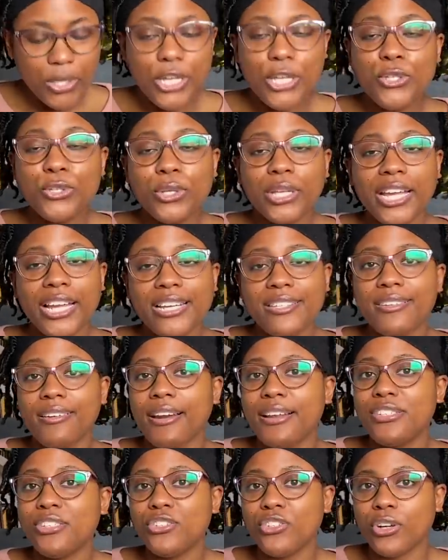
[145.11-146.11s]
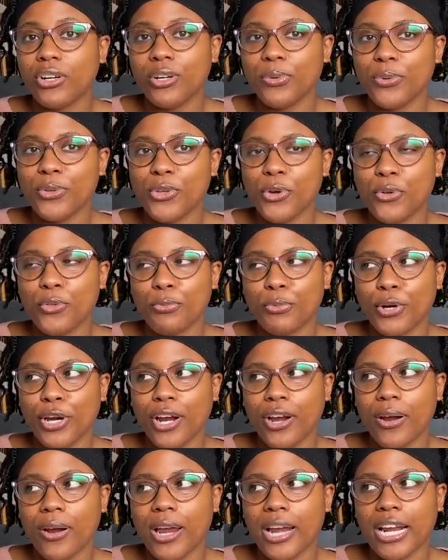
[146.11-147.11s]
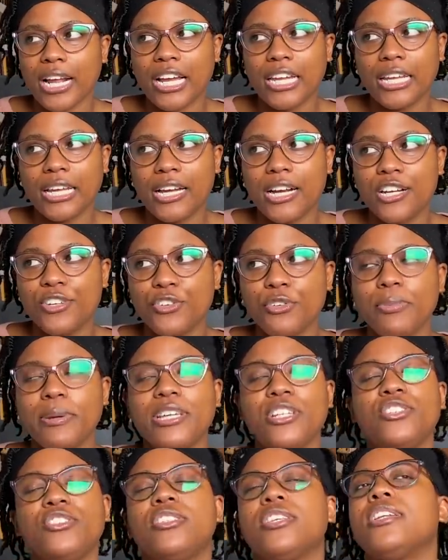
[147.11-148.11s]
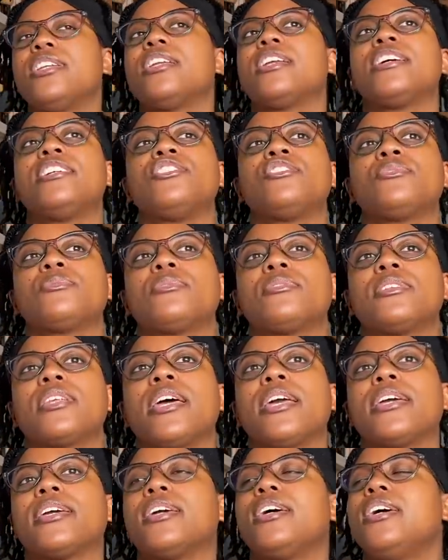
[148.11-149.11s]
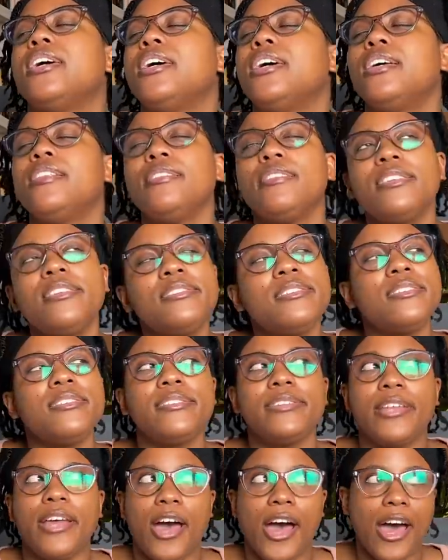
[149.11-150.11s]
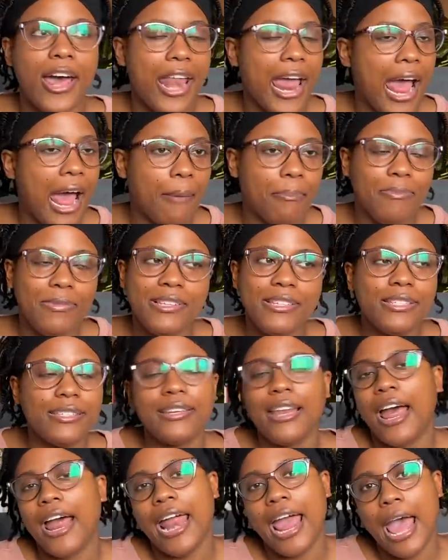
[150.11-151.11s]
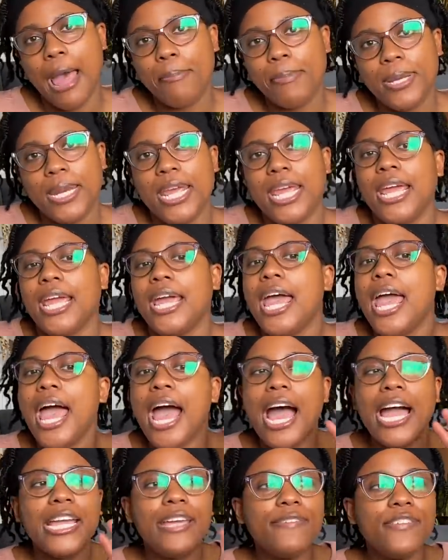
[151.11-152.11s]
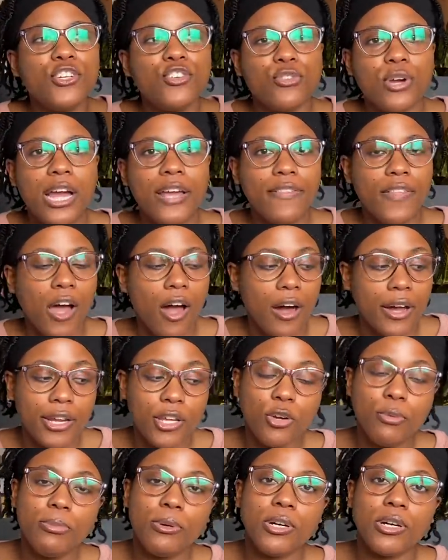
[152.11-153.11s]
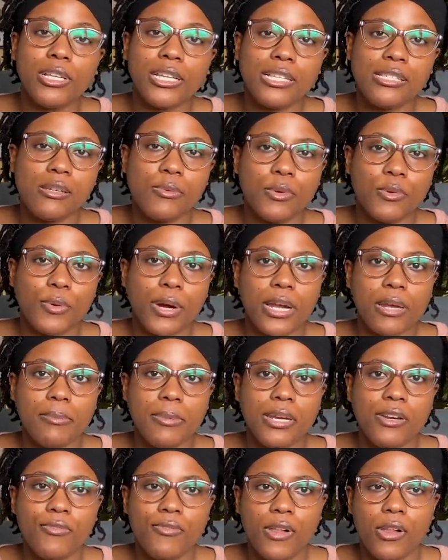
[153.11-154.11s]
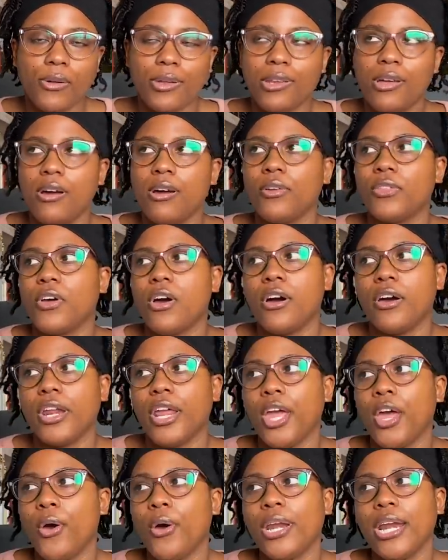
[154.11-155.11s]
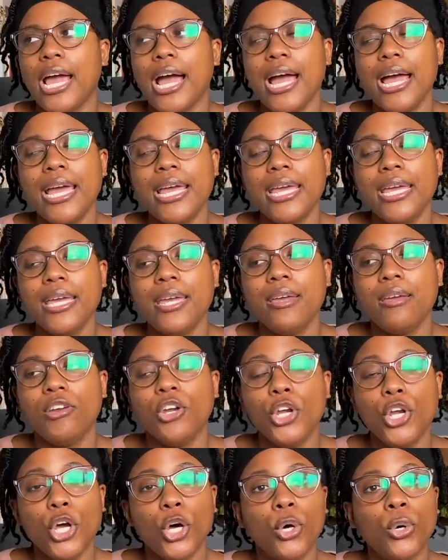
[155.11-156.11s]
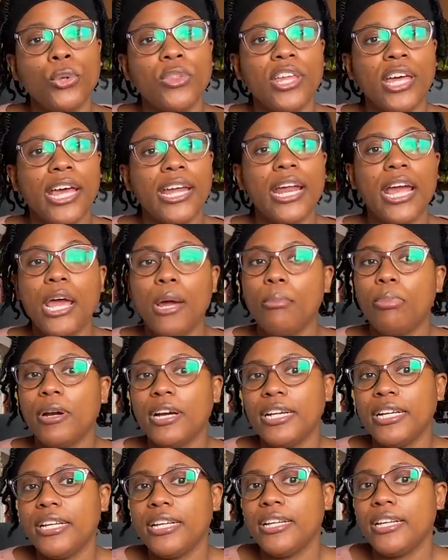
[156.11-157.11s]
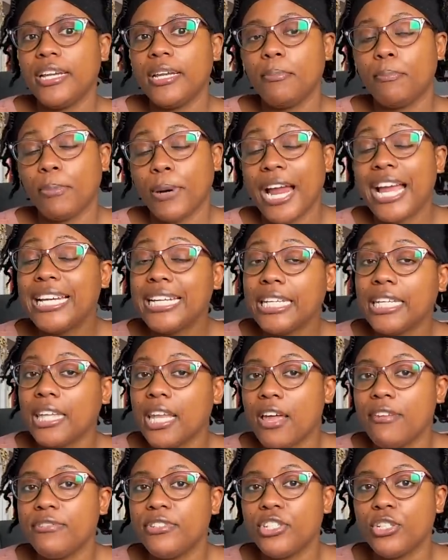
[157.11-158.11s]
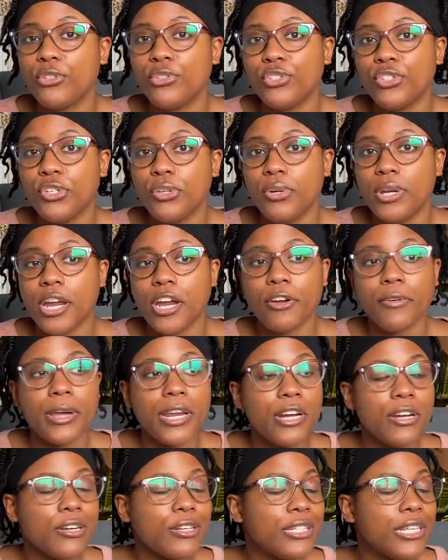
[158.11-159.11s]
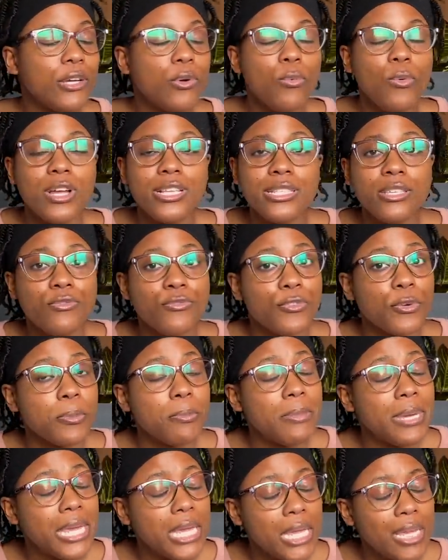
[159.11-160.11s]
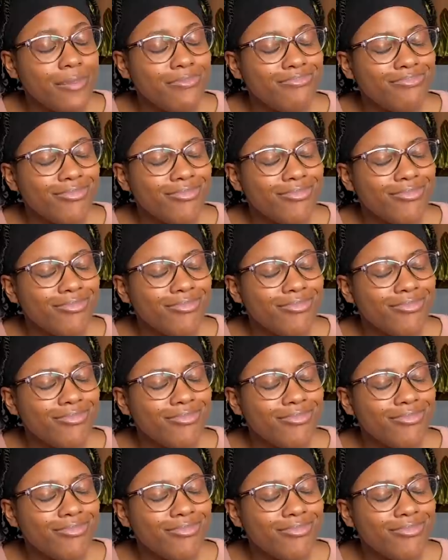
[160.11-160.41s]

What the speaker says: So like I said, I started with Oathbringer, and I got like 100 pages in, and I just was like, this is not happening. I even tried the audiobook. Like, someone recommended following along the audio, and I know that Brandon loves those two narrators. It wasn't for me.